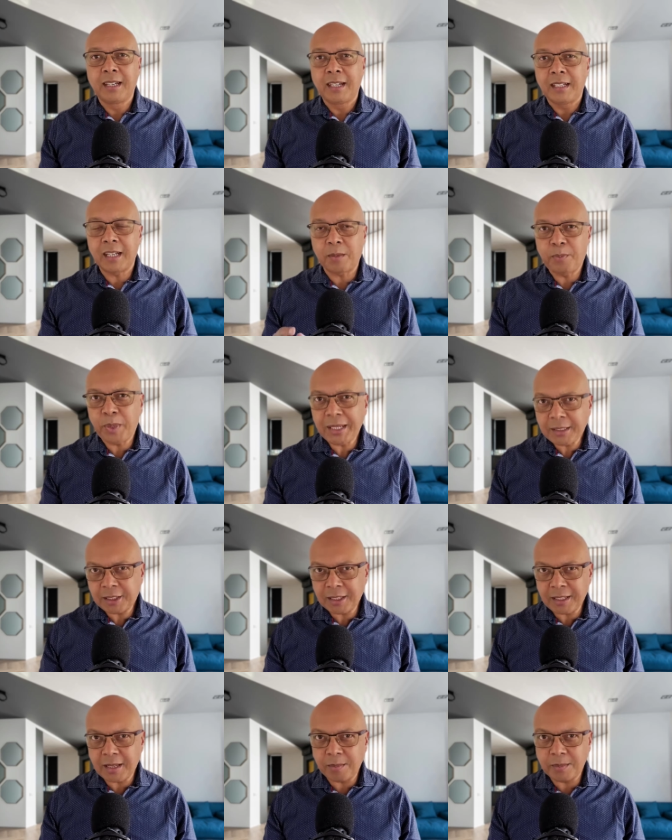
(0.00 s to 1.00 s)
Now,
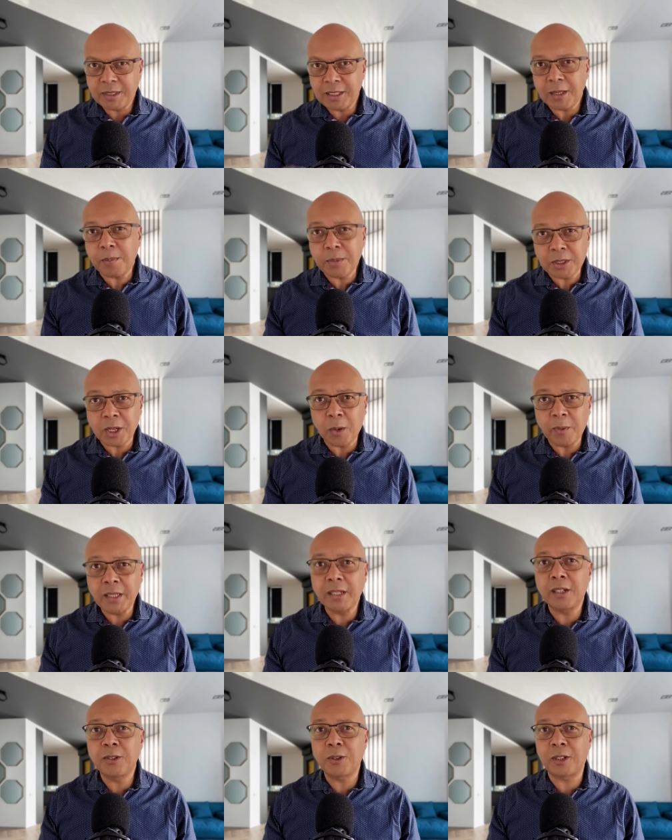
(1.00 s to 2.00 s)
picture them
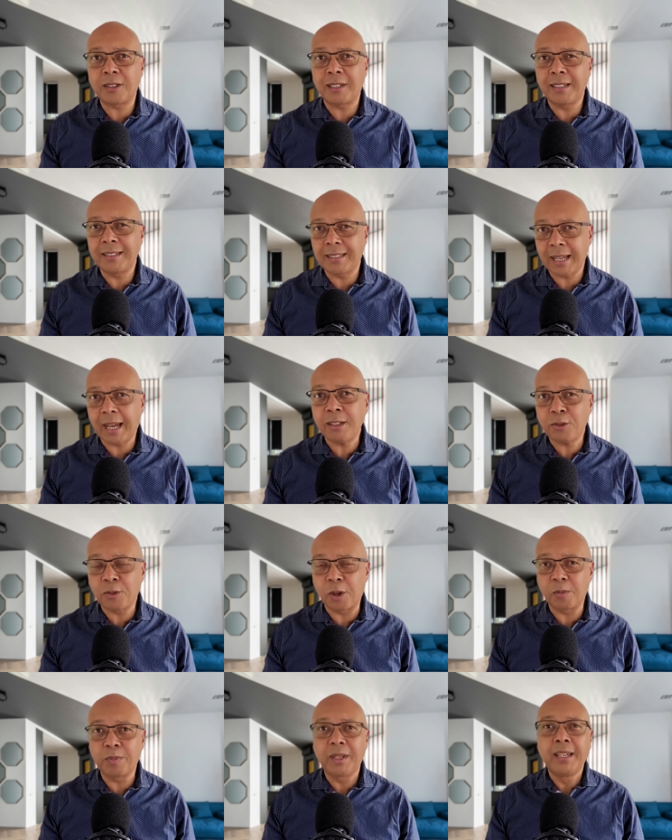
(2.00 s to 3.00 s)
tiptoeing across a
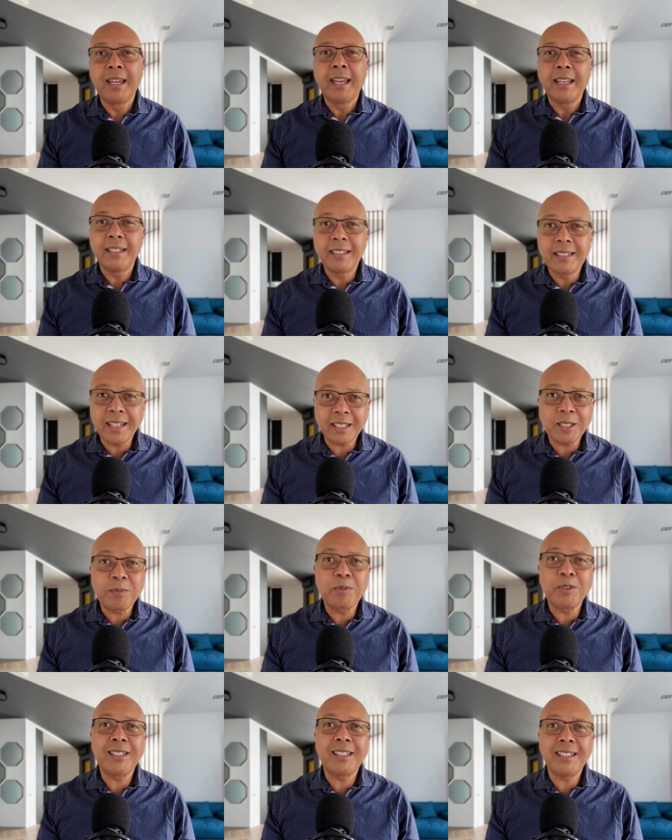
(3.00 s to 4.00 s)
tightrope,
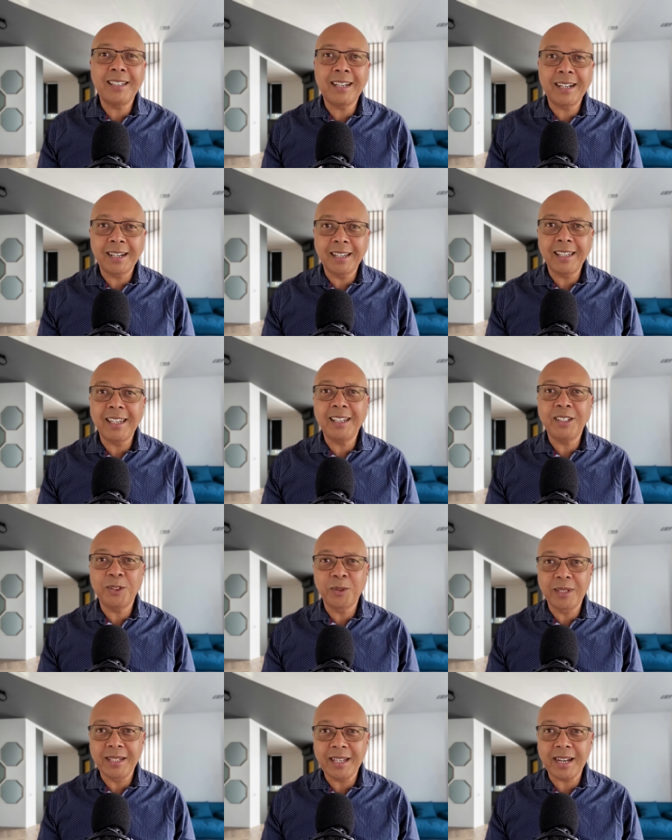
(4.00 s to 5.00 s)
desperately clinging
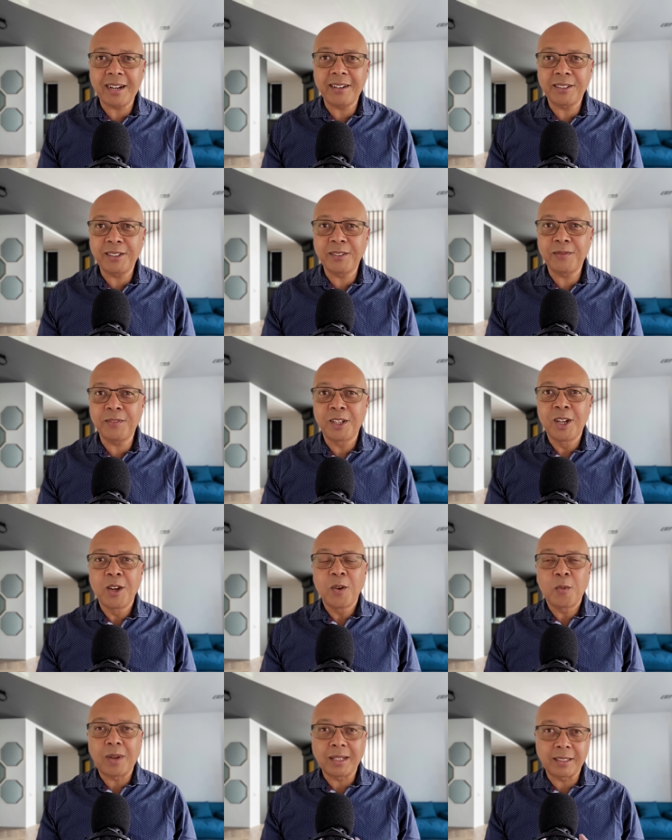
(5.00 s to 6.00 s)
to a narrative
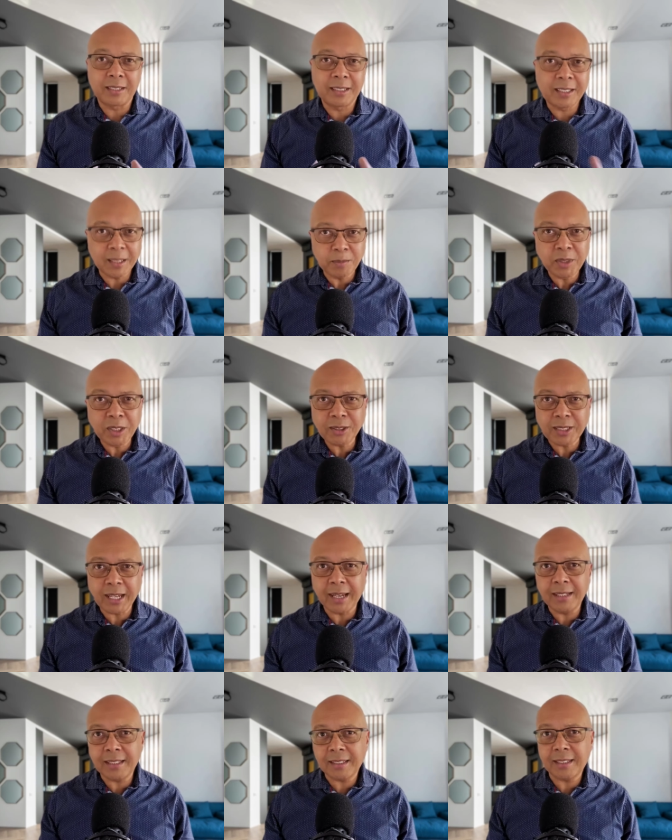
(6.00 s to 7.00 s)
while
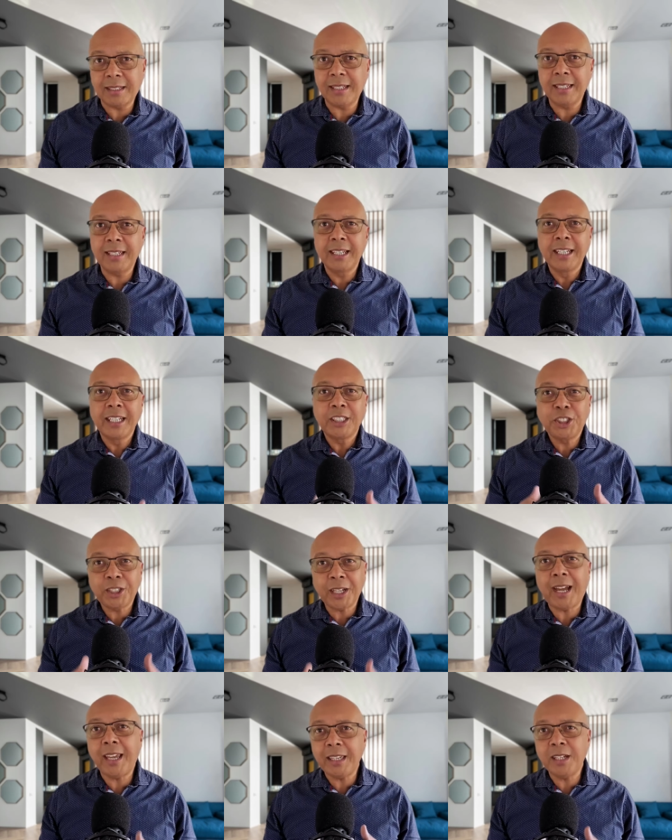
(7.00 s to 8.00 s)
simultaneously
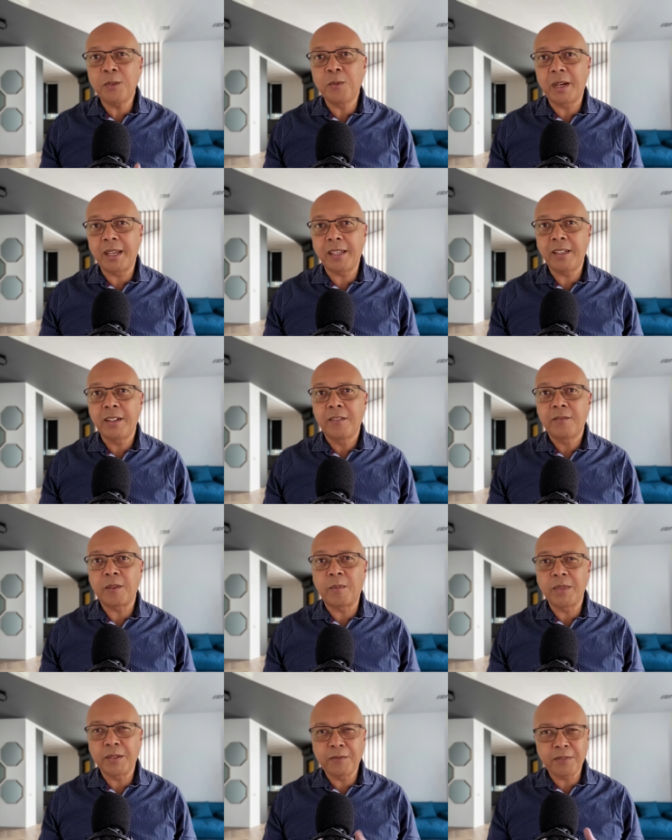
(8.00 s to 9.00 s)
shying away
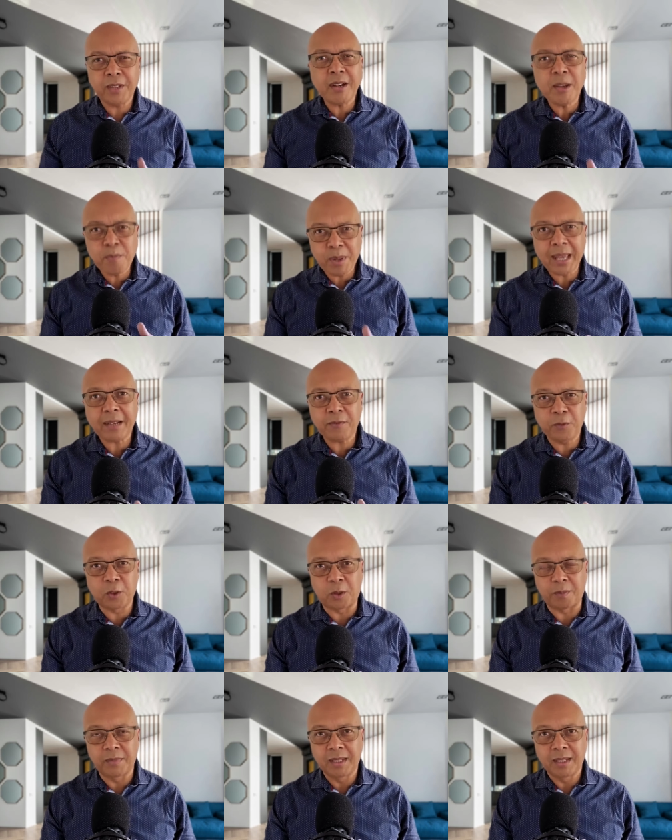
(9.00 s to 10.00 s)
from the very
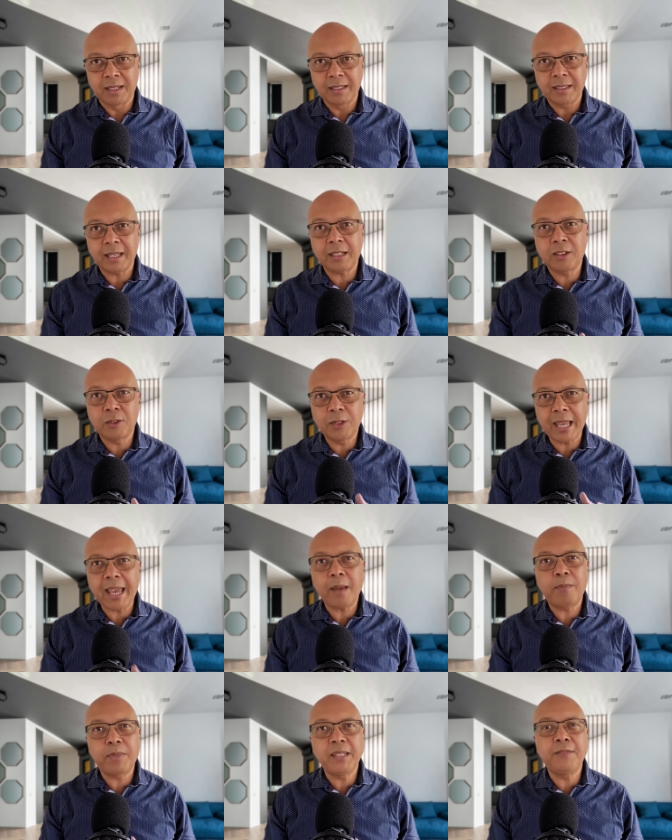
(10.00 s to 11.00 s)
platform that could
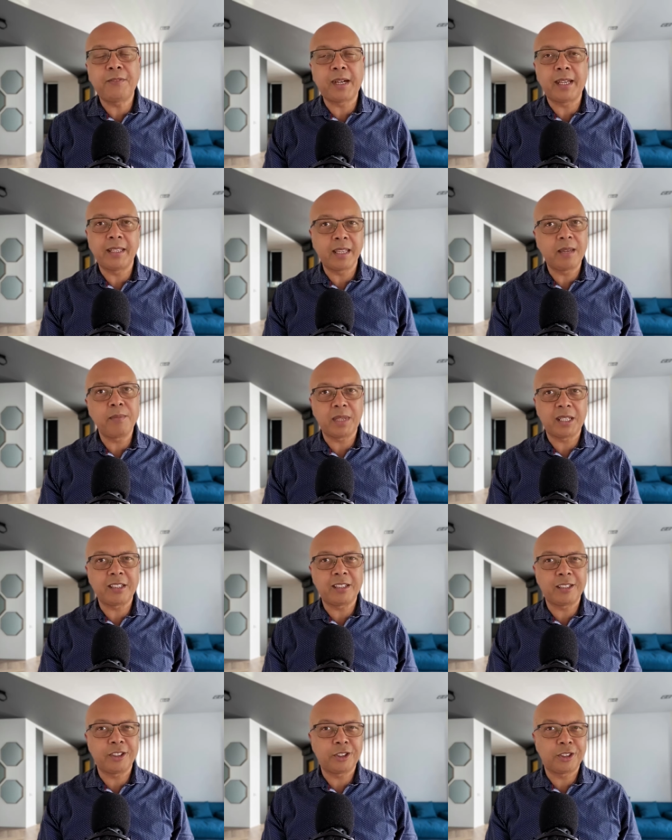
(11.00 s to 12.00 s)
amplify their
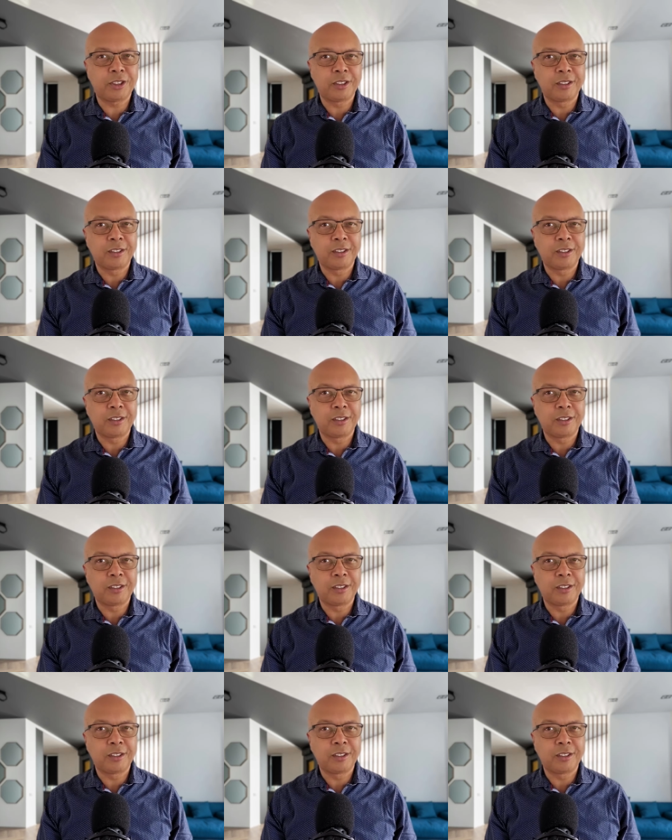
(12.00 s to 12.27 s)
message.